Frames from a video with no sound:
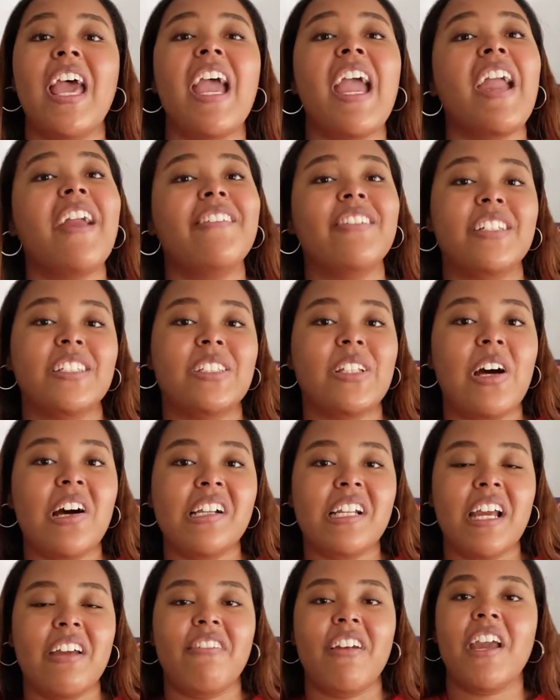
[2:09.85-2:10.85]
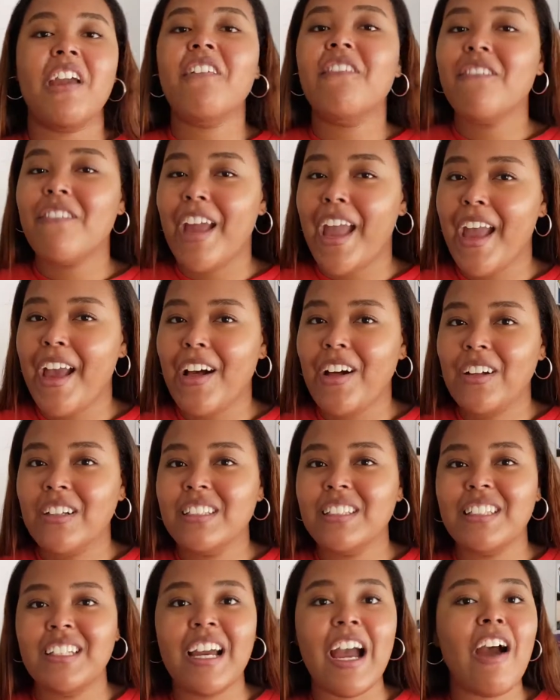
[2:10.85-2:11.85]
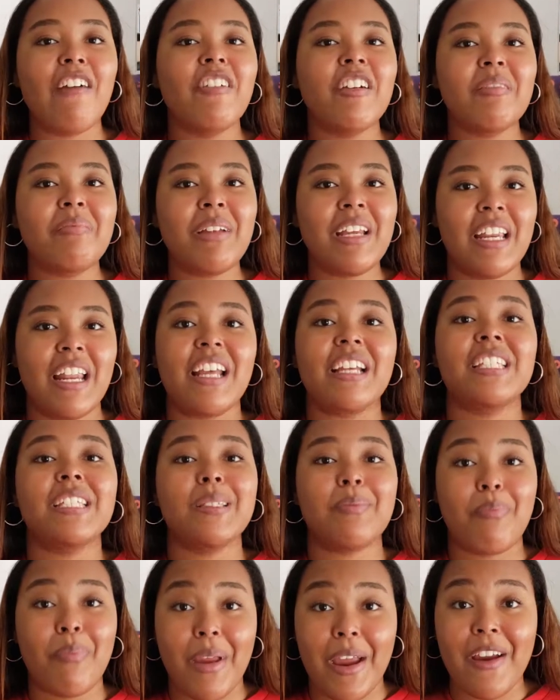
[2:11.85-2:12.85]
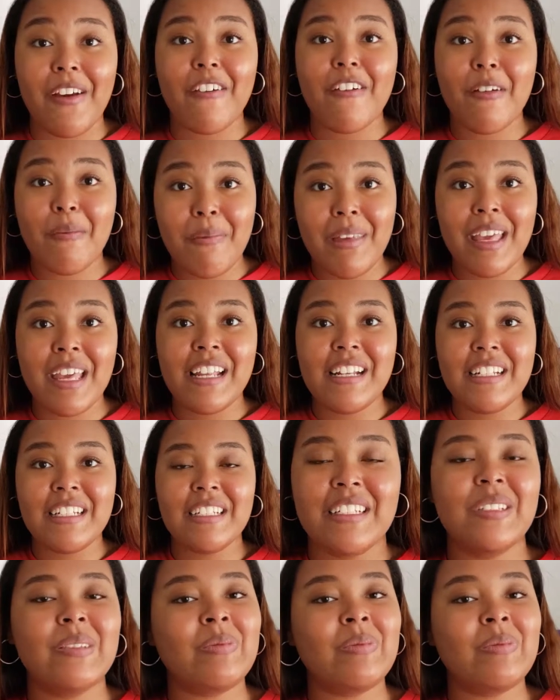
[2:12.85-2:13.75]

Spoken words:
a result of a failed government experiment.